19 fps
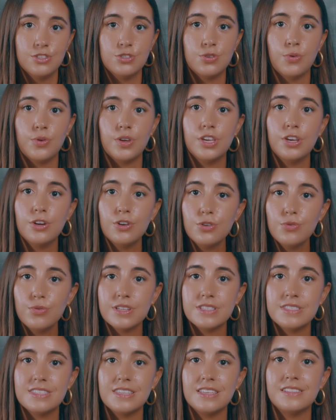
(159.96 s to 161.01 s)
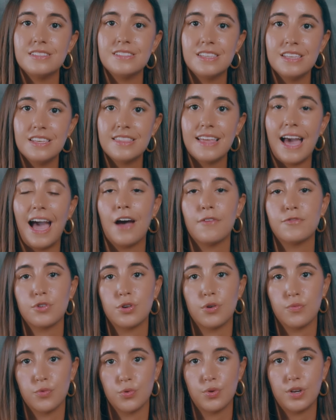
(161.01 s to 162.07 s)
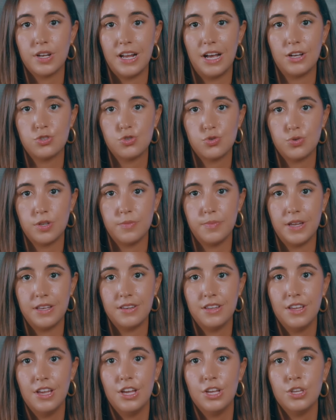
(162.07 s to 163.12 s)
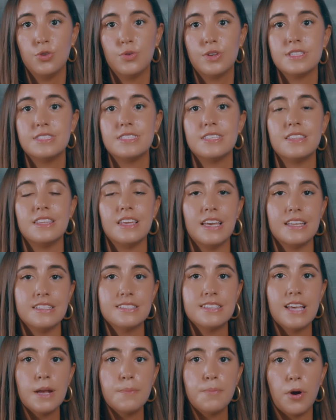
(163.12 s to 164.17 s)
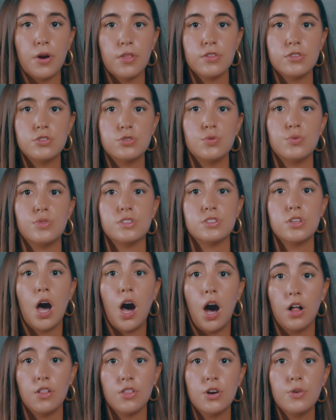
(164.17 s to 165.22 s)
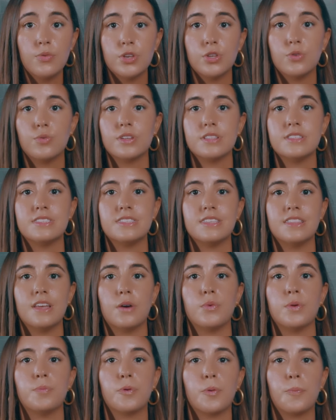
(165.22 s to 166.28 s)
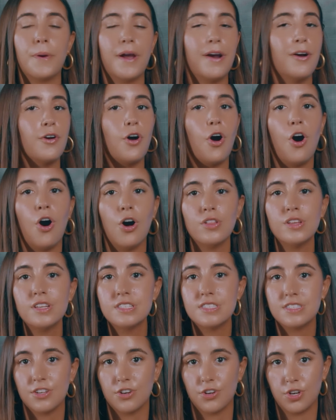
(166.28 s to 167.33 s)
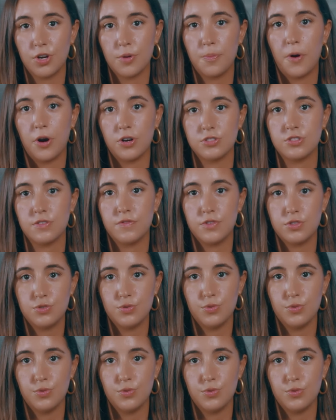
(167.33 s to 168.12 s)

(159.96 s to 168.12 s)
So here you can see teeth after a root canal treatment. You can see the inside part of the tooth is hollow, and you can see that we prepared all exterior parts of the